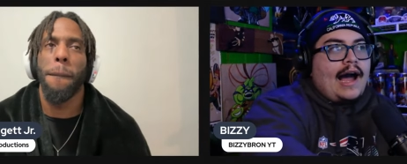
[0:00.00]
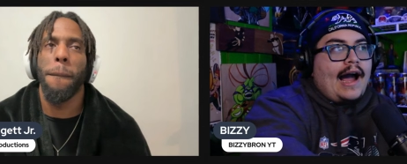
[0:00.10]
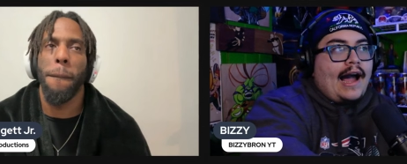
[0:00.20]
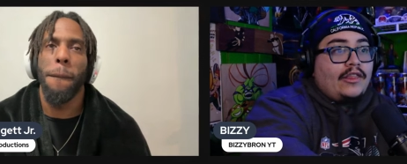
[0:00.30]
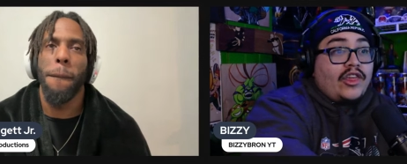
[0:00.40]

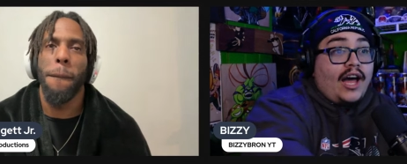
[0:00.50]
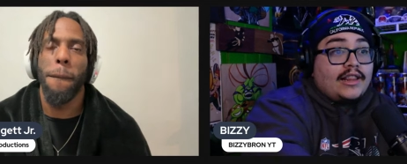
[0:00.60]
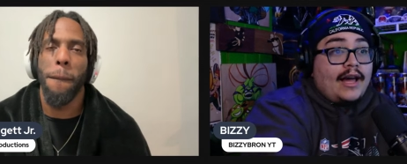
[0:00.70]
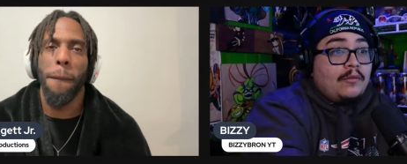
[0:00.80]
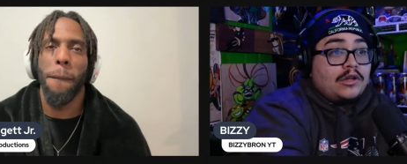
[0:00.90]
Speaker 1: I thought
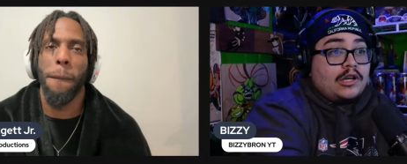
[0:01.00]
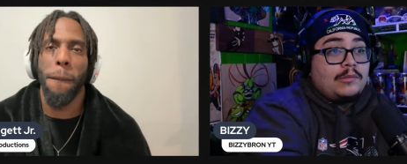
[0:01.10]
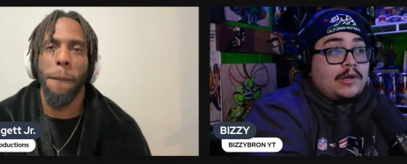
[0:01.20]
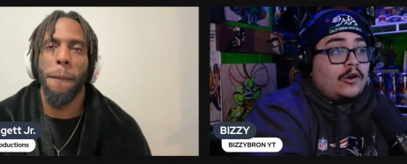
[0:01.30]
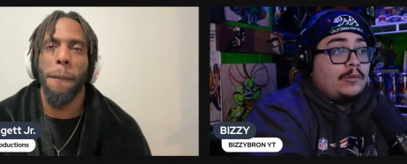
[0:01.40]
that was going to
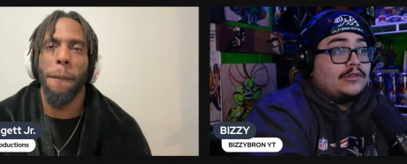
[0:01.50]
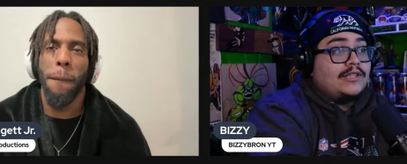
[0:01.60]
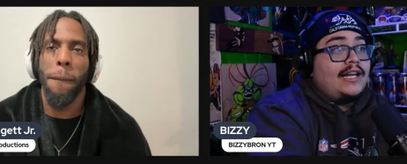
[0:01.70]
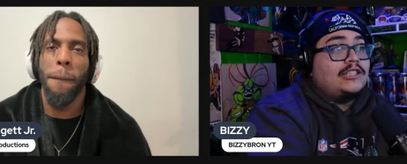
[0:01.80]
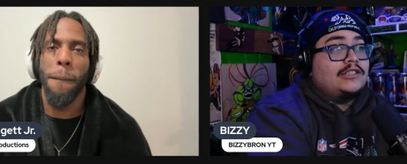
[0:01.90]
be her
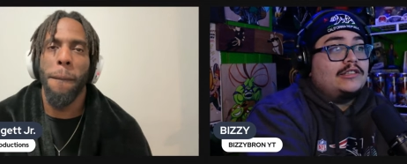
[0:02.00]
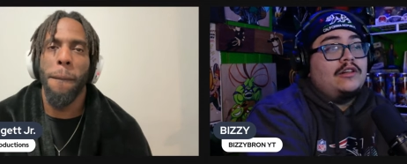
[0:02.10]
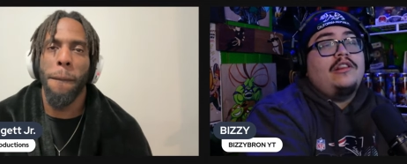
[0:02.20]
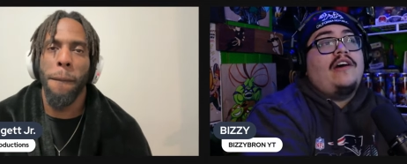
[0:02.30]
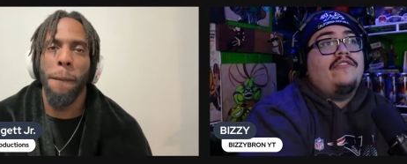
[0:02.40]
protection
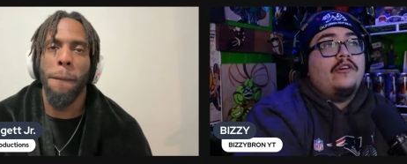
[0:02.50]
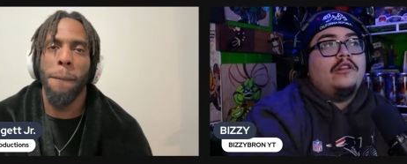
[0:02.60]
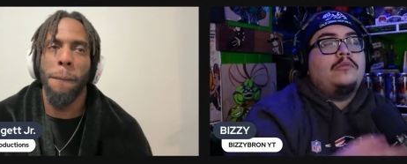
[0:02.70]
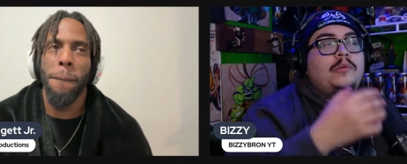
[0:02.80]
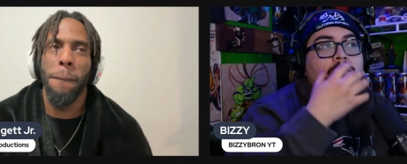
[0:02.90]
because at
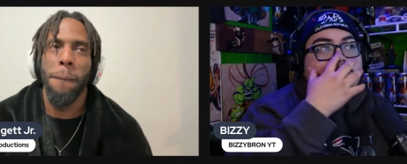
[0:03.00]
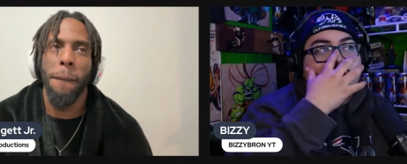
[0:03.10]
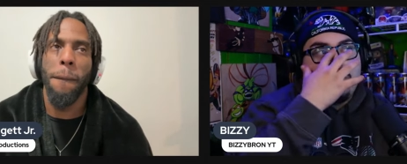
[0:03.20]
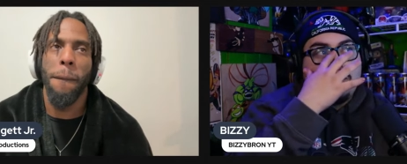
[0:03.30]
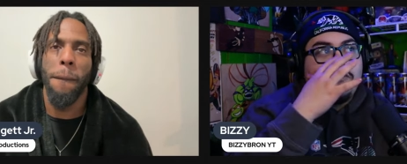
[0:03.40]
first when we
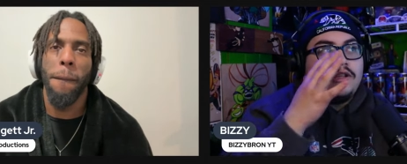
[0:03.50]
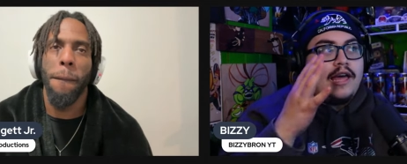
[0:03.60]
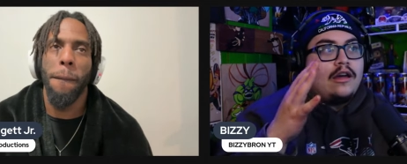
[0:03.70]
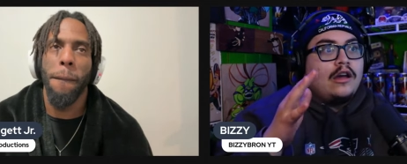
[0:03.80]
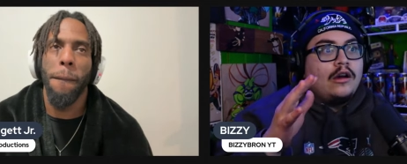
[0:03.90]
started hearing
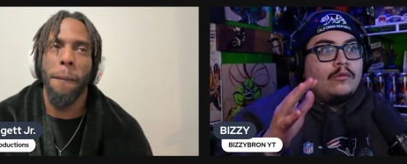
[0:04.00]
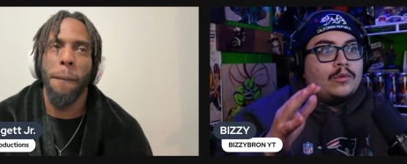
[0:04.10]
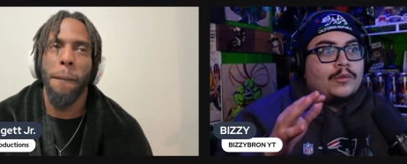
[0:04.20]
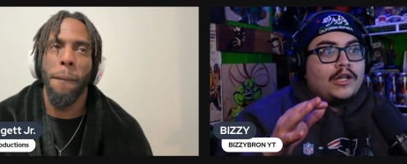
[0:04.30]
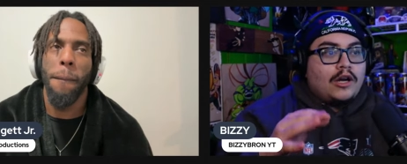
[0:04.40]
that,
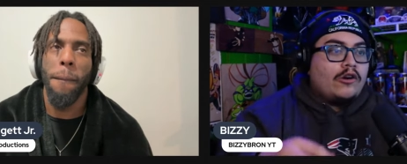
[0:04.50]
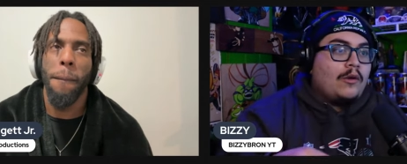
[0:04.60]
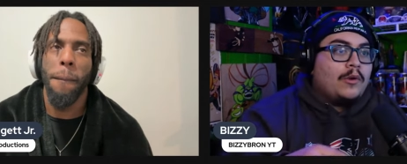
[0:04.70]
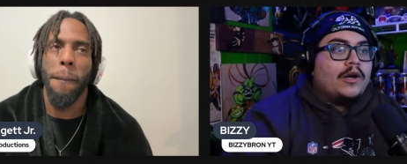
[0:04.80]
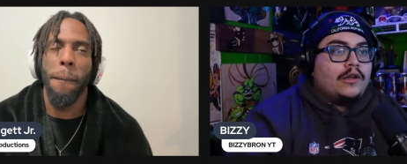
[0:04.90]
we were like,
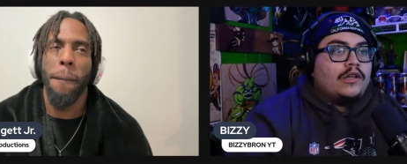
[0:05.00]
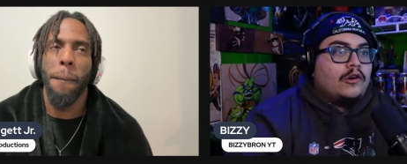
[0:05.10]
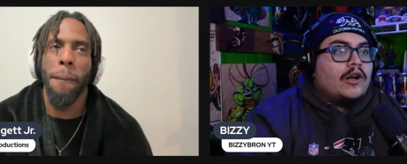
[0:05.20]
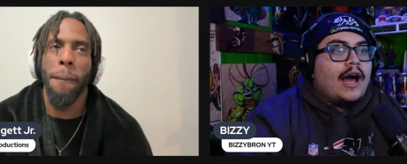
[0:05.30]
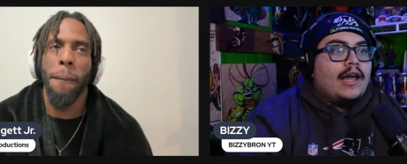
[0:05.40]
okay, we're going to see
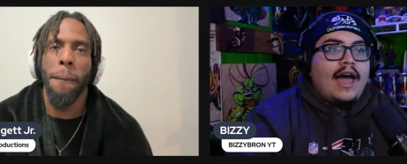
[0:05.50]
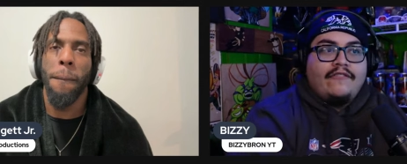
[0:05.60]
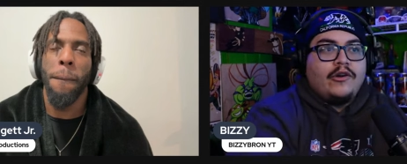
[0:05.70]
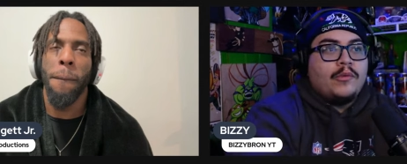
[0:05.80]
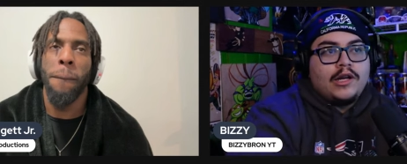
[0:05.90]
her die.
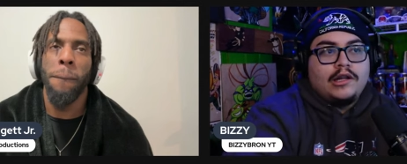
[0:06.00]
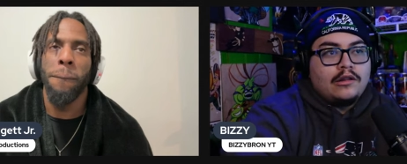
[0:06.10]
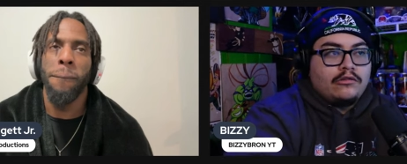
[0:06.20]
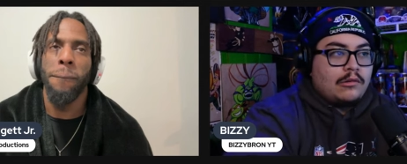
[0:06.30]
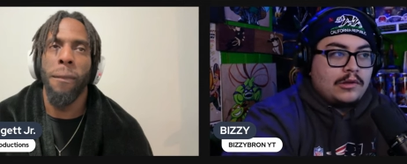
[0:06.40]
Everyone in
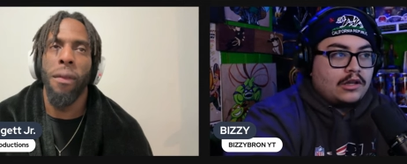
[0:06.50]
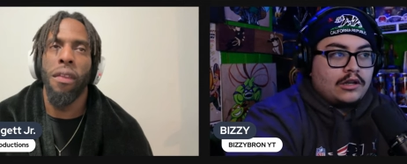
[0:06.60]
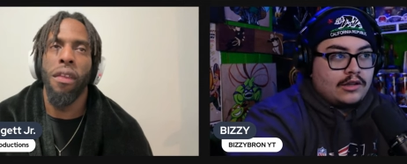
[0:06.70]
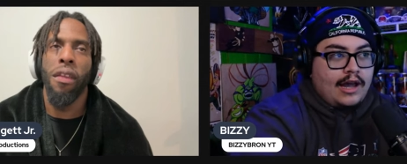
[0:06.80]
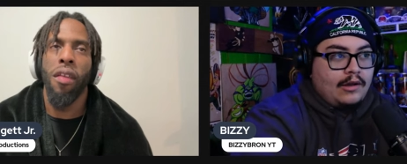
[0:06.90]
this room is going
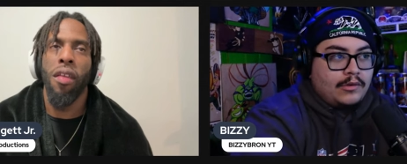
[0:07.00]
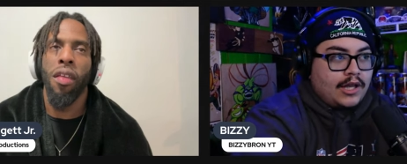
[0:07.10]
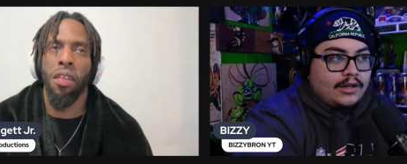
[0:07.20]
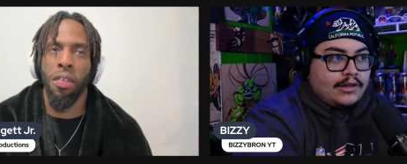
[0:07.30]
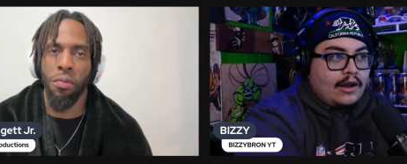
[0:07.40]
to die
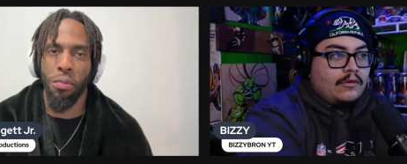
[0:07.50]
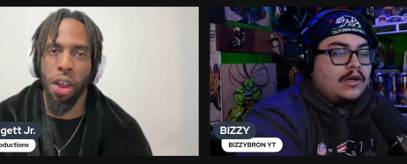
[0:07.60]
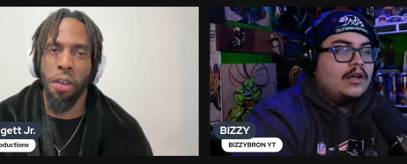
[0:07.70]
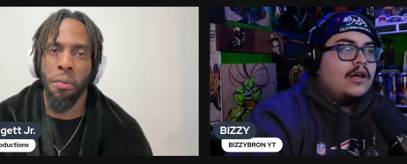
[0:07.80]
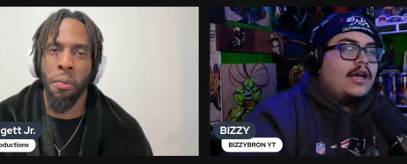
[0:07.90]
without a doubt.
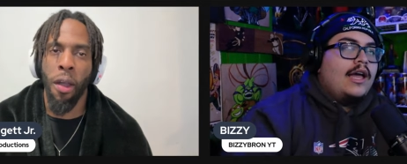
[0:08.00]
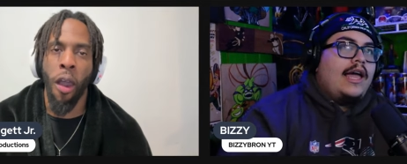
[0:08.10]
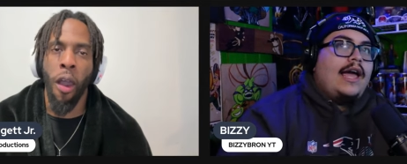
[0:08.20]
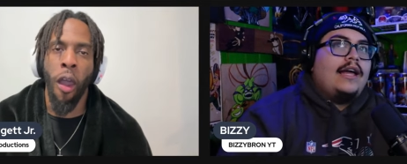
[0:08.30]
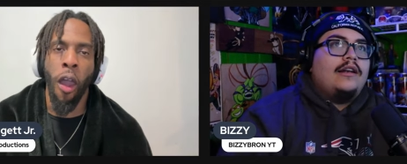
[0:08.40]

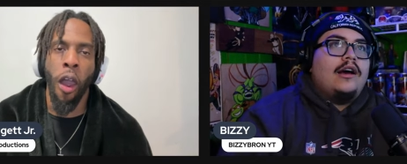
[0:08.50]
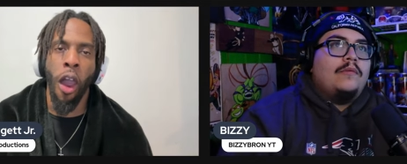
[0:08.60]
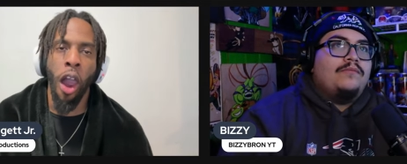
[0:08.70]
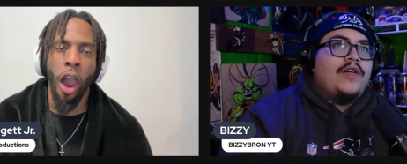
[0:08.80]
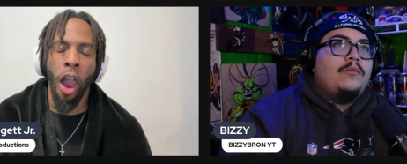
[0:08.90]
And
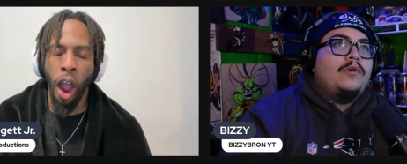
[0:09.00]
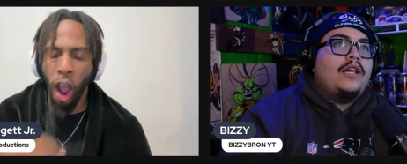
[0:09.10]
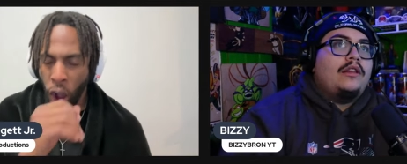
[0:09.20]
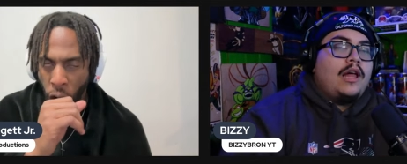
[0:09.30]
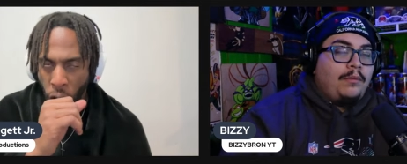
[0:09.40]
um, then when
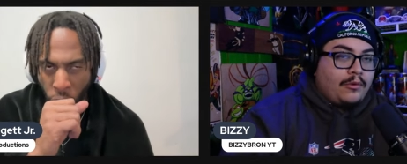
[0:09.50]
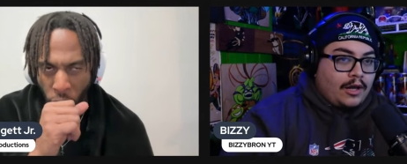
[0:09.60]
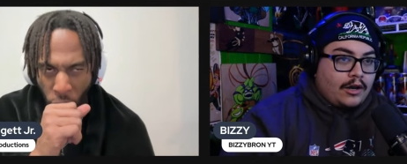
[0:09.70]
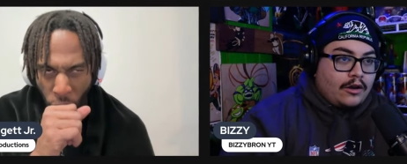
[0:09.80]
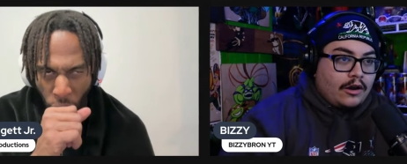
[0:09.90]
they
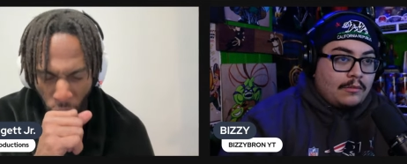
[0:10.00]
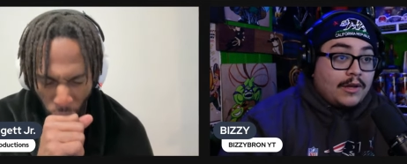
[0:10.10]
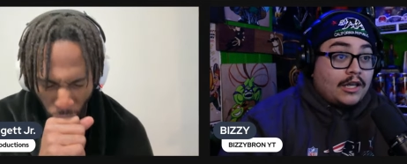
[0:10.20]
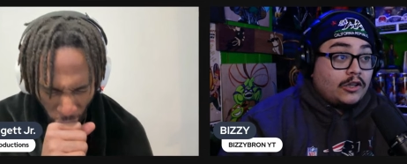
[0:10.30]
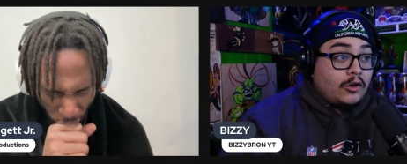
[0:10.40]
separated her, I'm
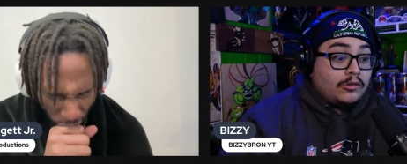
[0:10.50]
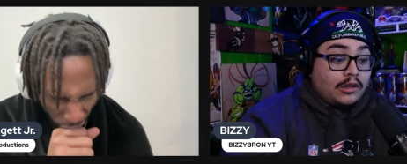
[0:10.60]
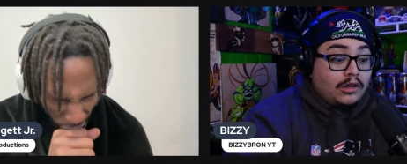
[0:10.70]
like, you know, this